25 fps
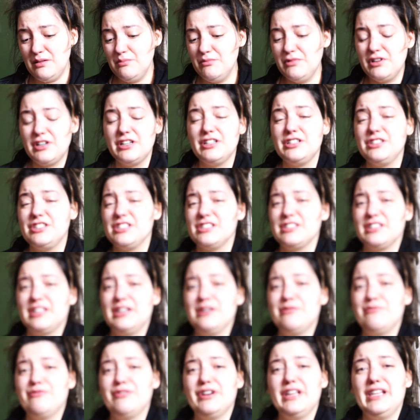But I just
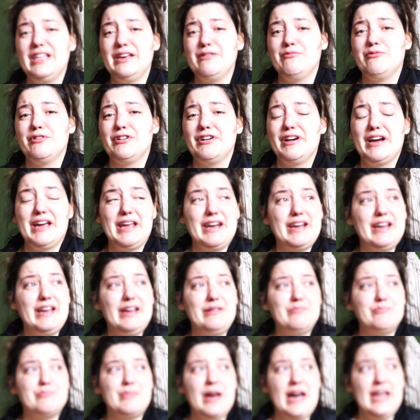get really worried
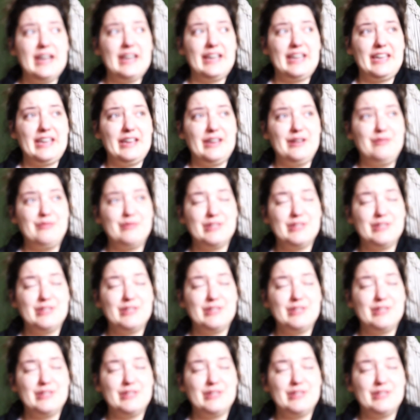and panicky